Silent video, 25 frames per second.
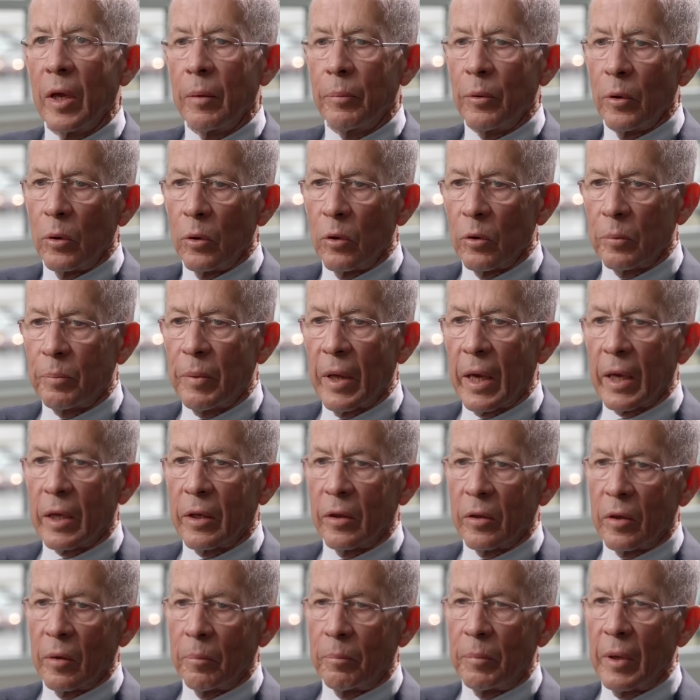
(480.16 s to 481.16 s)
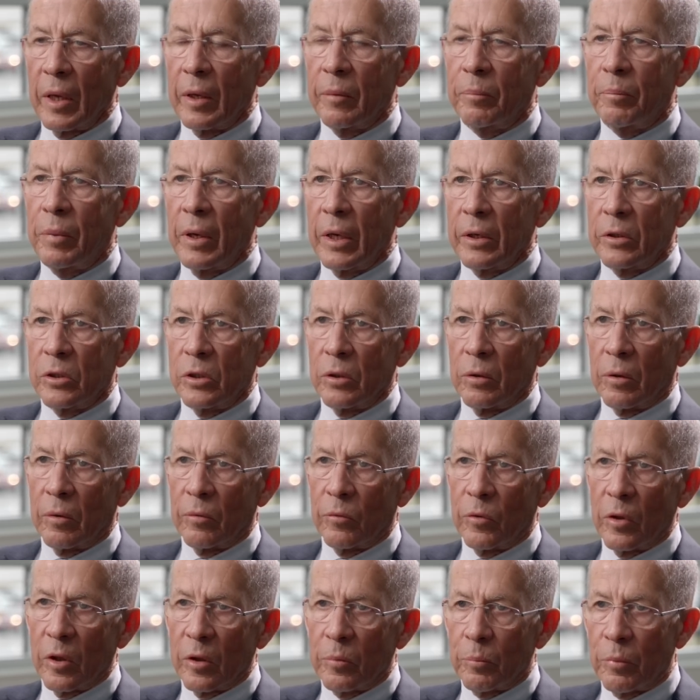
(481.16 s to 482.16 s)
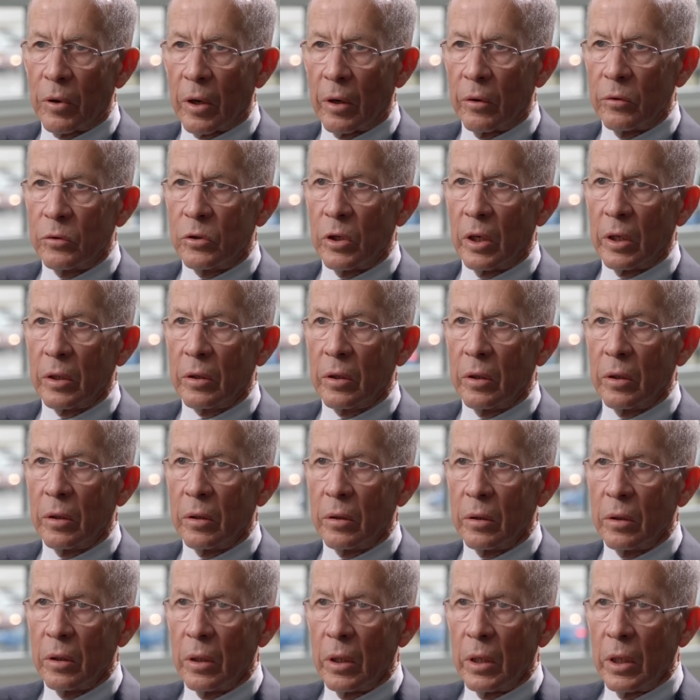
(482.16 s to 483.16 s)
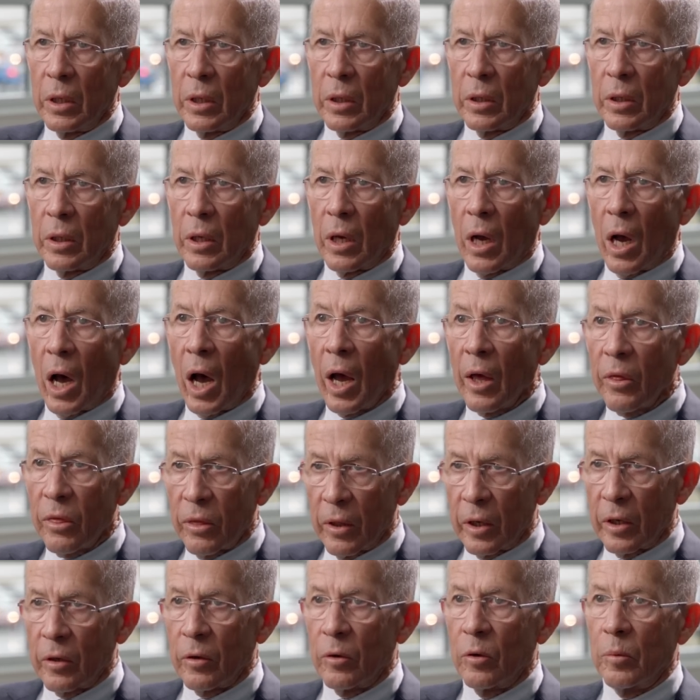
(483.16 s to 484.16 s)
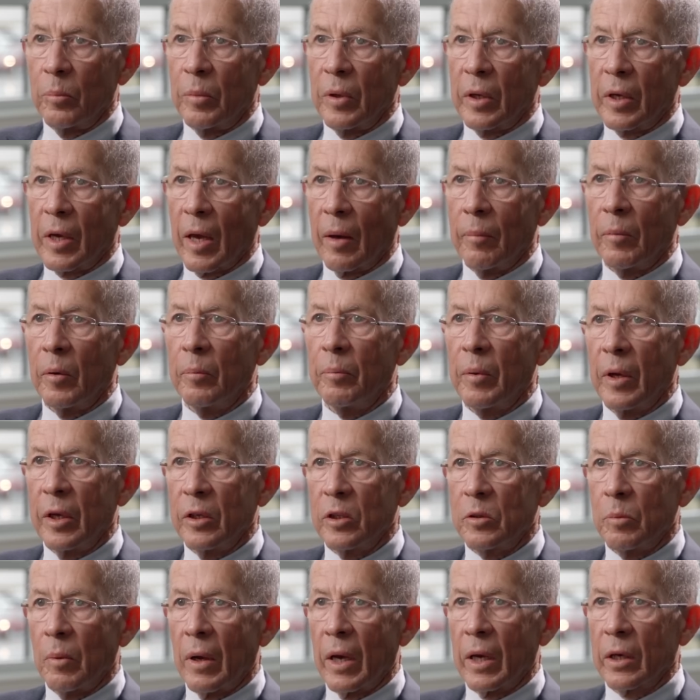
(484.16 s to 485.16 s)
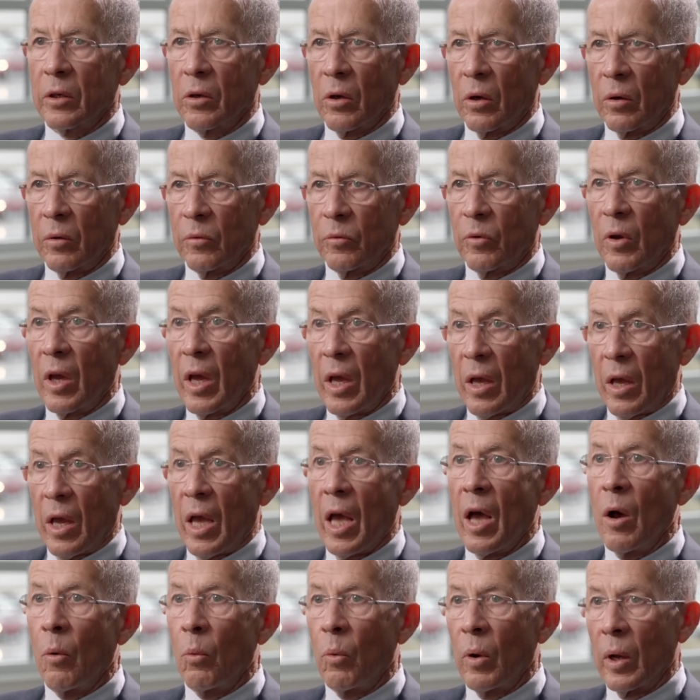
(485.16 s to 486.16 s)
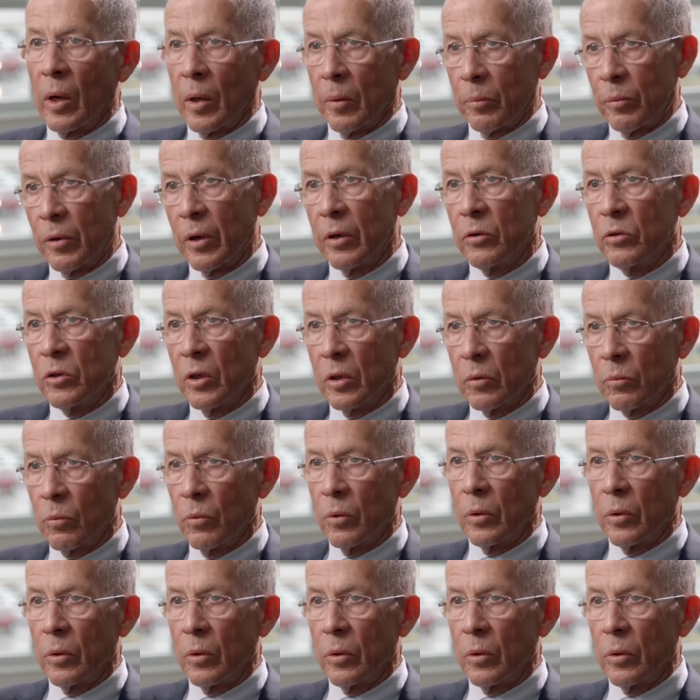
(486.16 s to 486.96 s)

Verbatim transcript: people look back at the big picture of this project, I think it'll become a benchmark of how well a project